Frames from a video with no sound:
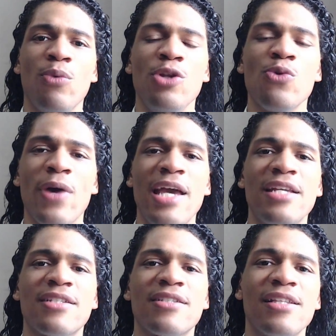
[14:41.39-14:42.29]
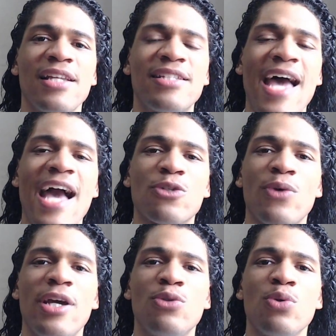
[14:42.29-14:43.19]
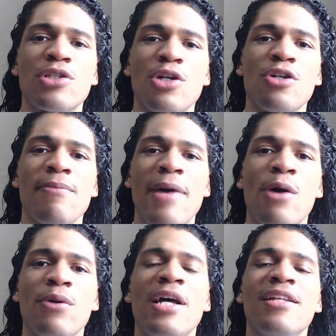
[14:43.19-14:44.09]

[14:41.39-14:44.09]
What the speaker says: When you raise the tax rate to a certain amount,